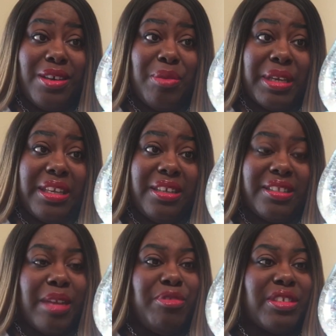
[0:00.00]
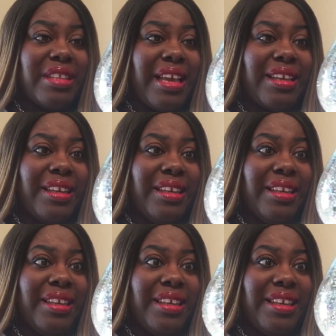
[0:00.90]
Oh my goodness. I'm just like,
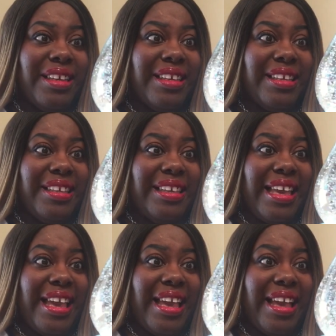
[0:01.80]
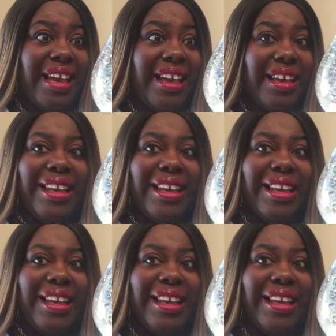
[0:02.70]
yeah.